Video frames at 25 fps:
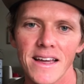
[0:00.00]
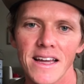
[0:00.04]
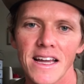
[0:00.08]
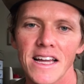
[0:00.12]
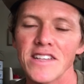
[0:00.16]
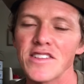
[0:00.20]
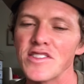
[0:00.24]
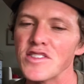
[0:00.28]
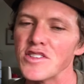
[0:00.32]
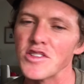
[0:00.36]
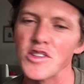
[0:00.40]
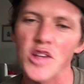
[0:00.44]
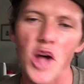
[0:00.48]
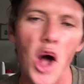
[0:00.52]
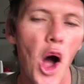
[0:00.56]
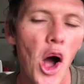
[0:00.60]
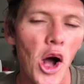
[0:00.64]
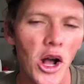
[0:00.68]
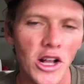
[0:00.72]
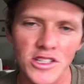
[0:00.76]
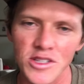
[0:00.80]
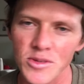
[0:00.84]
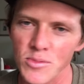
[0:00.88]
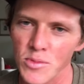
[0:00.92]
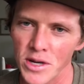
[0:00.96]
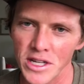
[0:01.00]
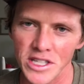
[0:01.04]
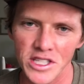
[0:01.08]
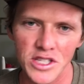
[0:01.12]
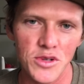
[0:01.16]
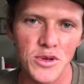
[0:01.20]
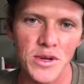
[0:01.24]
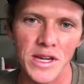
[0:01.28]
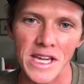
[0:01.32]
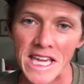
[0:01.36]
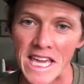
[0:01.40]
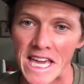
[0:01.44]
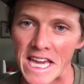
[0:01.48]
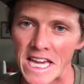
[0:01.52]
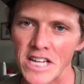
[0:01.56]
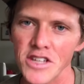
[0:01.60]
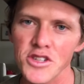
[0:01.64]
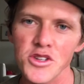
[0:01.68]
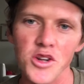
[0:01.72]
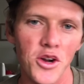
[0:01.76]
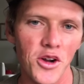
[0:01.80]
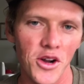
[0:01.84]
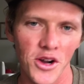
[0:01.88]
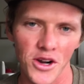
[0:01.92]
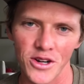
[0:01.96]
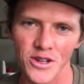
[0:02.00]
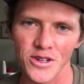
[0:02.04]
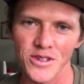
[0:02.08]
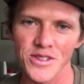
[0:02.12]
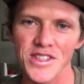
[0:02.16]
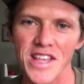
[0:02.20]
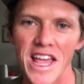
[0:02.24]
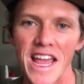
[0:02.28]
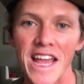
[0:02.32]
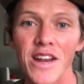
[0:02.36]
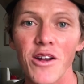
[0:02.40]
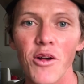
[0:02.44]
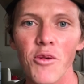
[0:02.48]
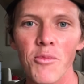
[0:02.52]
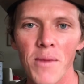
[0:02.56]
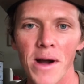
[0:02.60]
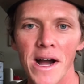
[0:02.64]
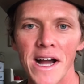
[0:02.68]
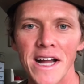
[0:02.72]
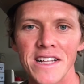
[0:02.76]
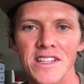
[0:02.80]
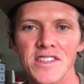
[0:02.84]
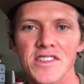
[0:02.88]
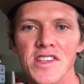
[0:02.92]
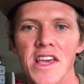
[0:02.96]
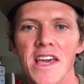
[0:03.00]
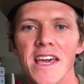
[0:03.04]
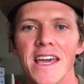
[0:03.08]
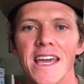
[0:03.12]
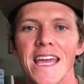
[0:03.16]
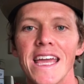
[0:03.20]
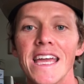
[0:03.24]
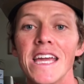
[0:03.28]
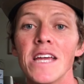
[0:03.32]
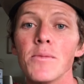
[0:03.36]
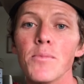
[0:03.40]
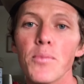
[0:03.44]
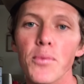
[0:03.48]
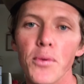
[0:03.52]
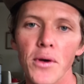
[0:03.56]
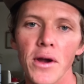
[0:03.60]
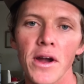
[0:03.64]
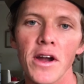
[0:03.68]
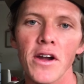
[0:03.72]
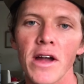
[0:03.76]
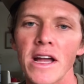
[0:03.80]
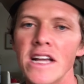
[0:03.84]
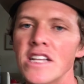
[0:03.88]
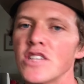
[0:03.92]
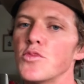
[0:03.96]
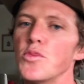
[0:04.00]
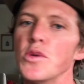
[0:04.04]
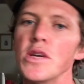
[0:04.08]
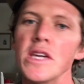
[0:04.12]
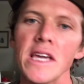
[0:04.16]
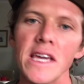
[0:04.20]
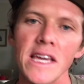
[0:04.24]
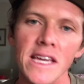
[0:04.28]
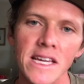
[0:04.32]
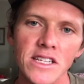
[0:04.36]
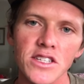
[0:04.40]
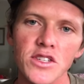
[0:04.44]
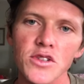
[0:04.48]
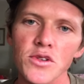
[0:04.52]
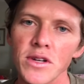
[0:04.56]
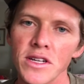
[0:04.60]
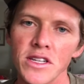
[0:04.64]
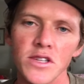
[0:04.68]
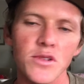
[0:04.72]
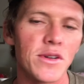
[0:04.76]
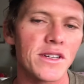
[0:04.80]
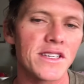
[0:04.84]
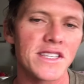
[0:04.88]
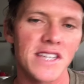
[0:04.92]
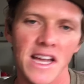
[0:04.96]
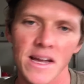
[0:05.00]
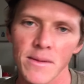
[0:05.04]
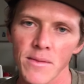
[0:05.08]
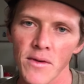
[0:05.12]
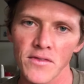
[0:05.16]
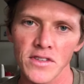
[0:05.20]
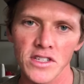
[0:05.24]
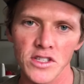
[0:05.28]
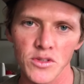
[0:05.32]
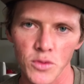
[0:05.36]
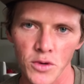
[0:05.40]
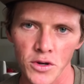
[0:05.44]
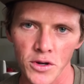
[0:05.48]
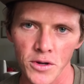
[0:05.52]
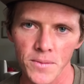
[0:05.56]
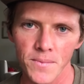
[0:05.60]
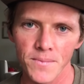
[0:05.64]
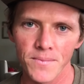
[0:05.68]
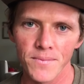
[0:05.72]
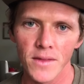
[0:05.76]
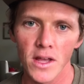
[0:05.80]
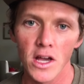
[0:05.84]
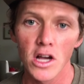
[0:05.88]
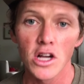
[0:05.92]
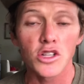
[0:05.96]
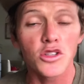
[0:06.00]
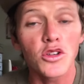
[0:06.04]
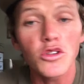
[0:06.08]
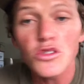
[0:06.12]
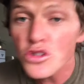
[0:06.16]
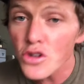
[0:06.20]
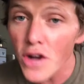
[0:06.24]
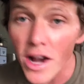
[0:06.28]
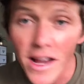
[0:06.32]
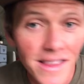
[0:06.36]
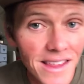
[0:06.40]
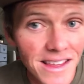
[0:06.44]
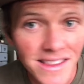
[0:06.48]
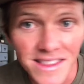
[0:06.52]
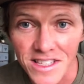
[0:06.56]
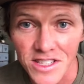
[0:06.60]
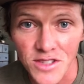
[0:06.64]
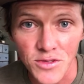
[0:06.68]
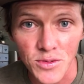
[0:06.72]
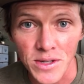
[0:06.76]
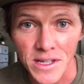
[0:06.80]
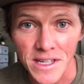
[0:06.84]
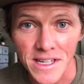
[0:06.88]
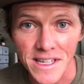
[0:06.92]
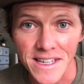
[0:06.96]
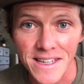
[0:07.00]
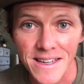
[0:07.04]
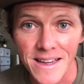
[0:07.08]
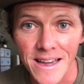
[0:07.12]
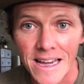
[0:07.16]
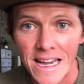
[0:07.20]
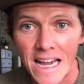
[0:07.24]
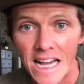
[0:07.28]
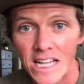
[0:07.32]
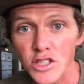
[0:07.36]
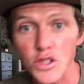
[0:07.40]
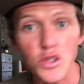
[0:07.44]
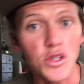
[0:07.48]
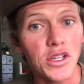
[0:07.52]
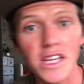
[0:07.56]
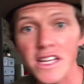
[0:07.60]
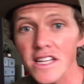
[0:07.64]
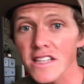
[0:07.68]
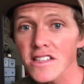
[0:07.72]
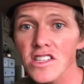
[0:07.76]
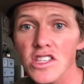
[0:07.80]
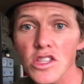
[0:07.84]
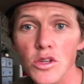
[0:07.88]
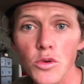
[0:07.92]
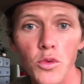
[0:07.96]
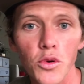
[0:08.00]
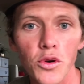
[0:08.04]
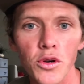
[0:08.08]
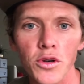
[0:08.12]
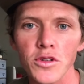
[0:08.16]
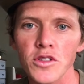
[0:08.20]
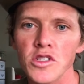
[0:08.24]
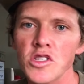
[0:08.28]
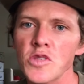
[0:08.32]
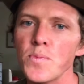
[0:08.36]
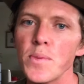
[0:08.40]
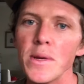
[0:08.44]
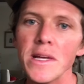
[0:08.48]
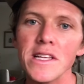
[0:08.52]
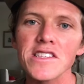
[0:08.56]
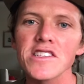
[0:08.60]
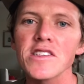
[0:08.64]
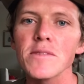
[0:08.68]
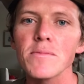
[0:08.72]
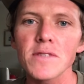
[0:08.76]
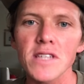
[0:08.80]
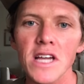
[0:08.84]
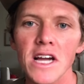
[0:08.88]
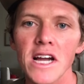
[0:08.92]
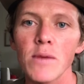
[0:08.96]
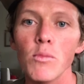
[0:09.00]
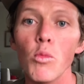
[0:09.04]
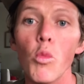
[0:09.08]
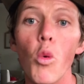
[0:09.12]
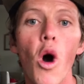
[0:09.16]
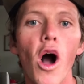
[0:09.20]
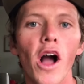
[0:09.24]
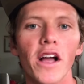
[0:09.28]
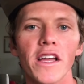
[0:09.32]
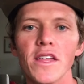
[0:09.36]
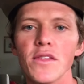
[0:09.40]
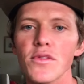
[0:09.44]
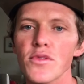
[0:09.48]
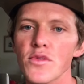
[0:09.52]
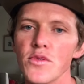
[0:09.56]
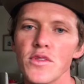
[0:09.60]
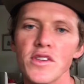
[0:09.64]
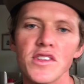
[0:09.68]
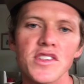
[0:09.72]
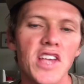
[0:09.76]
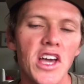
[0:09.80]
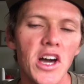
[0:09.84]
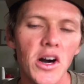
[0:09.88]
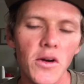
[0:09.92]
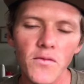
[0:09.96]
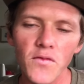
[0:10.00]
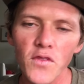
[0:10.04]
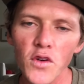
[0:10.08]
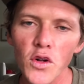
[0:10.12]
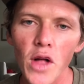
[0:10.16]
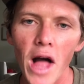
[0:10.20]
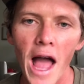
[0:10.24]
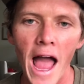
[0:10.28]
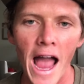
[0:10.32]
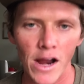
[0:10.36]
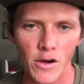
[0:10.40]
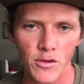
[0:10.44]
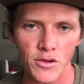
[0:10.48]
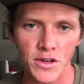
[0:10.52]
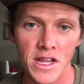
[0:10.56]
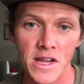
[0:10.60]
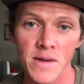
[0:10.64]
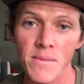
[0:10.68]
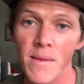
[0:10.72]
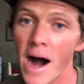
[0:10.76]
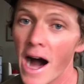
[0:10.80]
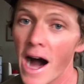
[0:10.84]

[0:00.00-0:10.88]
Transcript: This is an awesome way to engage our hearts and our minds in prayer as we enter into a time of His Word. So try that this week. As you get into the Word, spend some time walking through this helpful acronym,